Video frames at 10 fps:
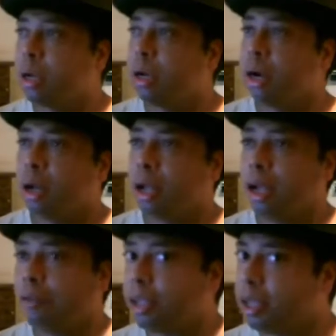uh, and
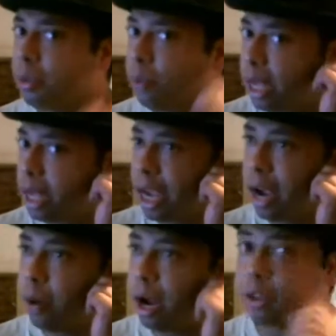everything the way it
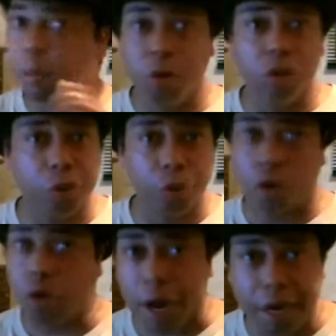carried out, the music was
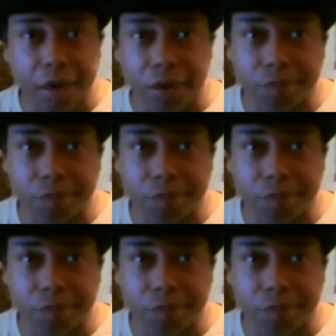great,